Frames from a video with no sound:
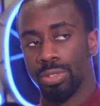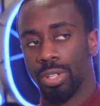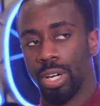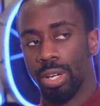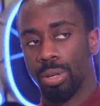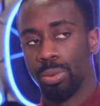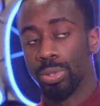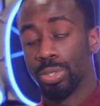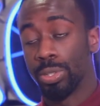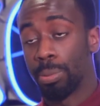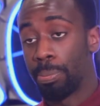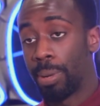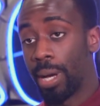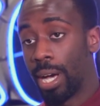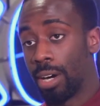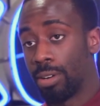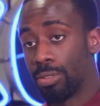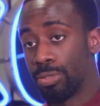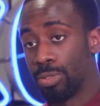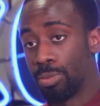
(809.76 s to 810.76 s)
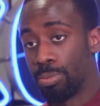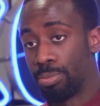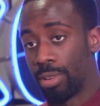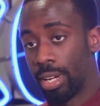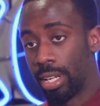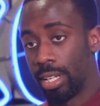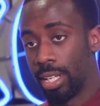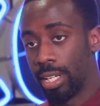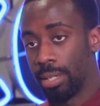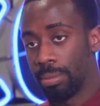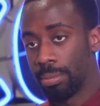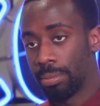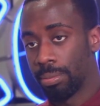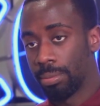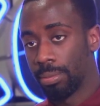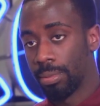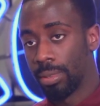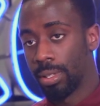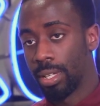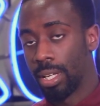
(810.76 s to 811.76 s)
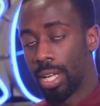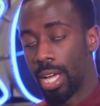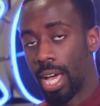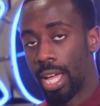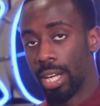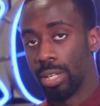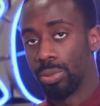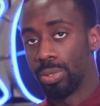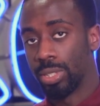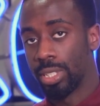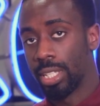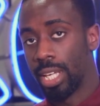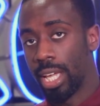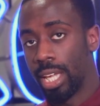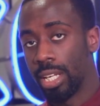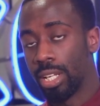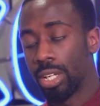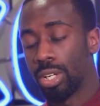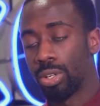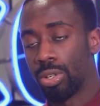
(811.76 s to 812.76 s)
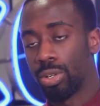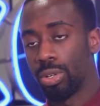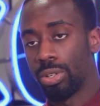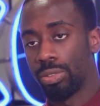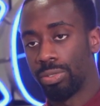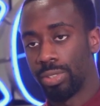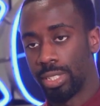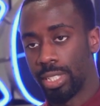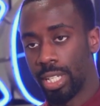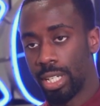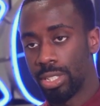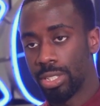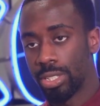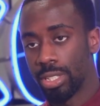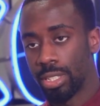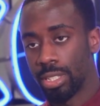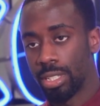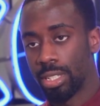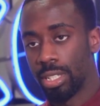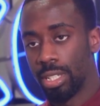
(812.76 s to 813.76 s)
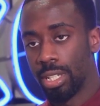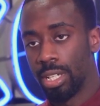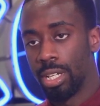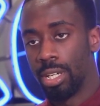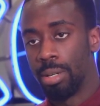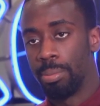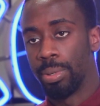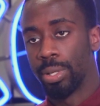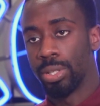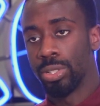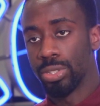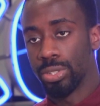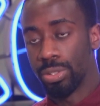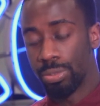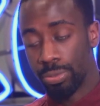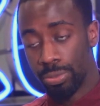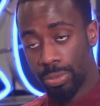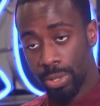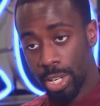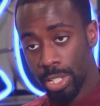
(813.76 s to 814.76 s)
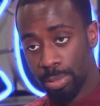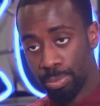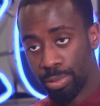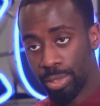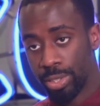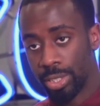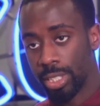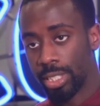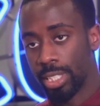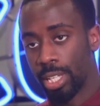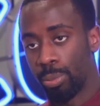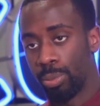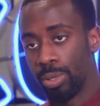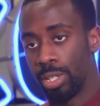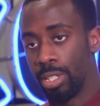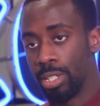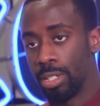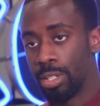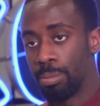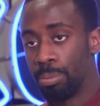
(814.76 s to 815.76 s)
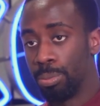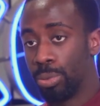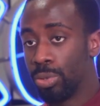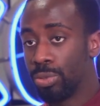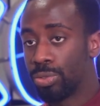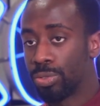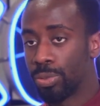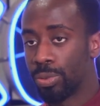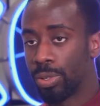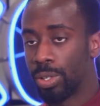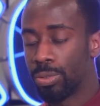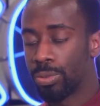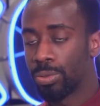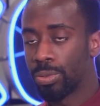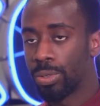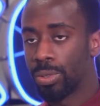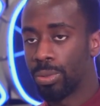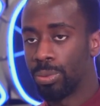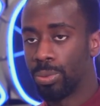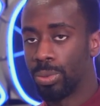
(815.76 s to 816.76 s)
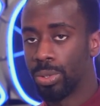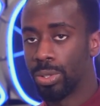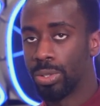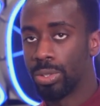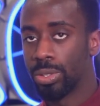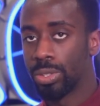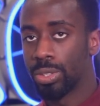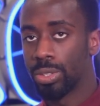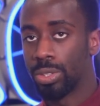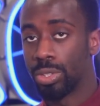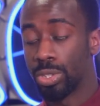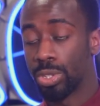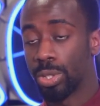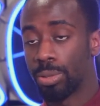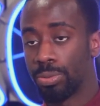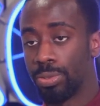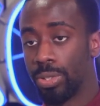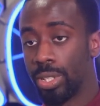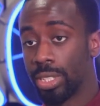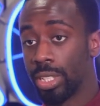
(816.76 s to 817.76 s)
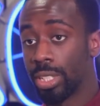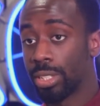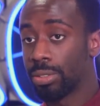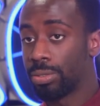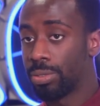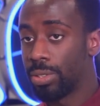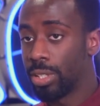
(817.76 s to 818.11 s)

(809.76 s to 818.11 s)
of Ghana was a powerful brand name, and it was gaining a lot of attention, because the first project that we moved with was the Top 30 Under